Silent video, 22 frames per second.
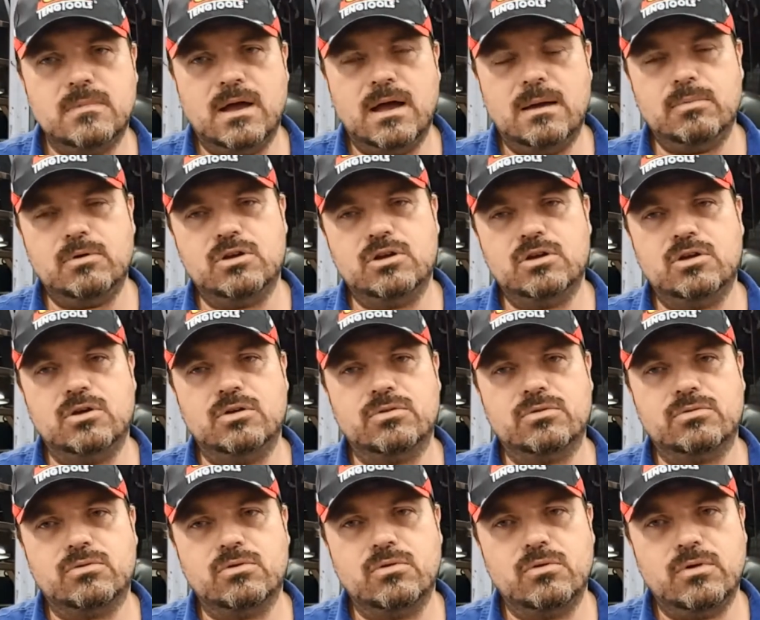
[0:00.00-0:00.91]
I'm going to go
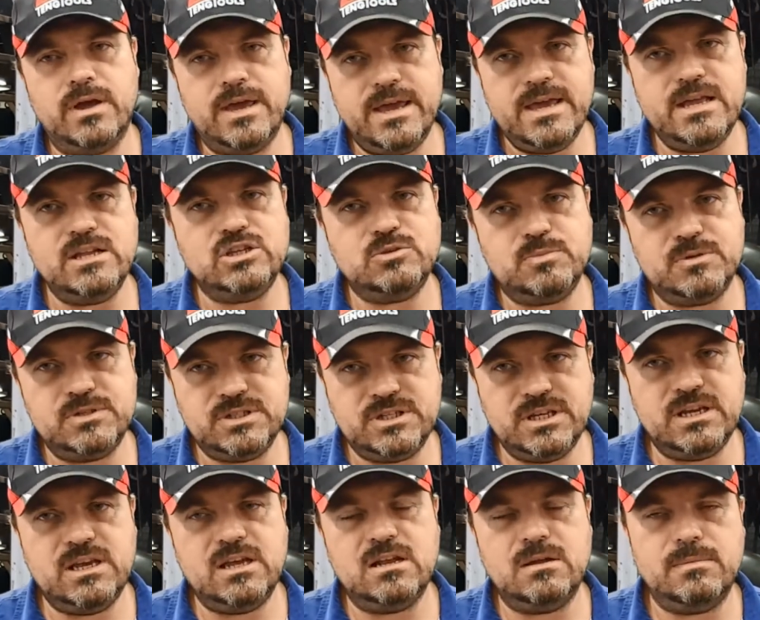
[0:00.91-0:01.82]
through each
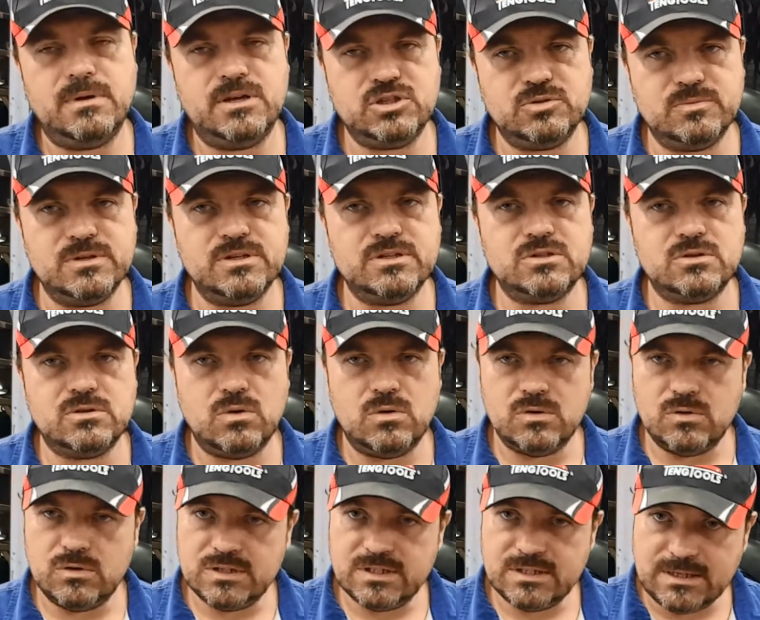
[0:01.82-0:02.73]
particular measurement
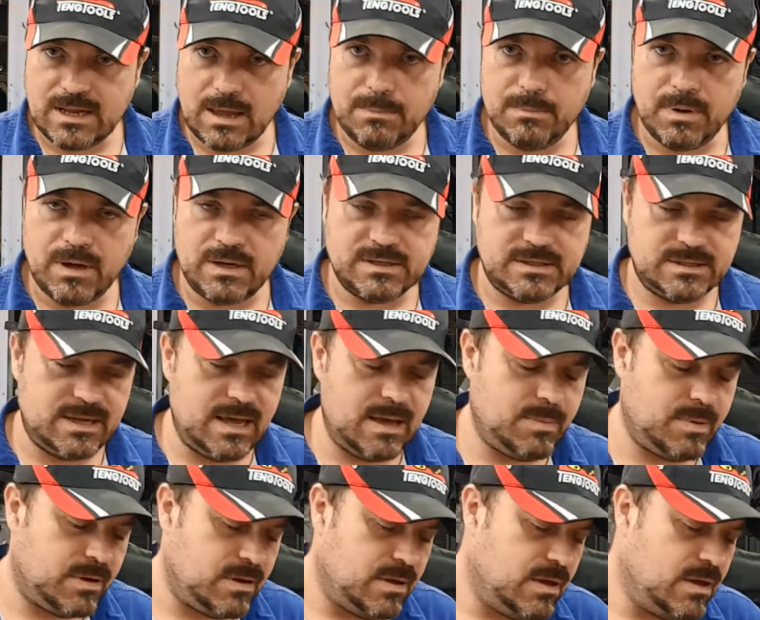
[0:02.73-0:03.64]
step by
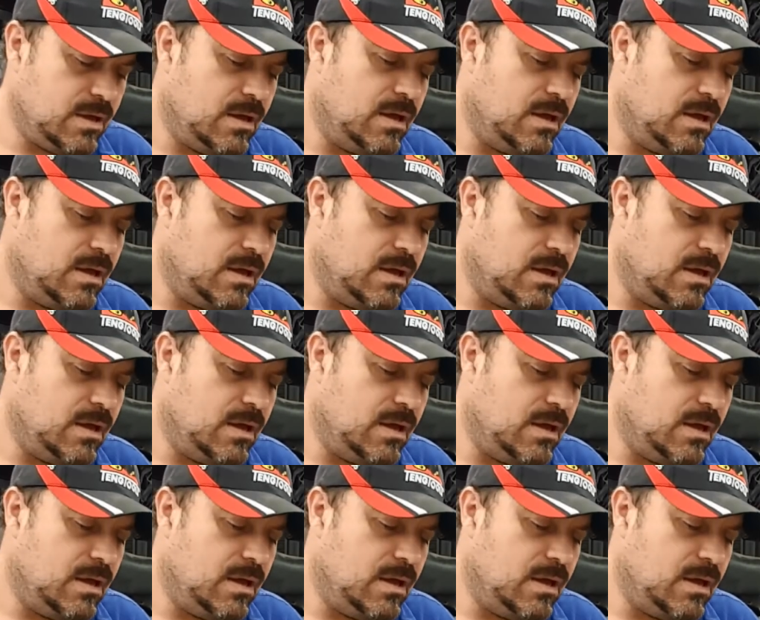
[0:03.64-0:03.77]
step,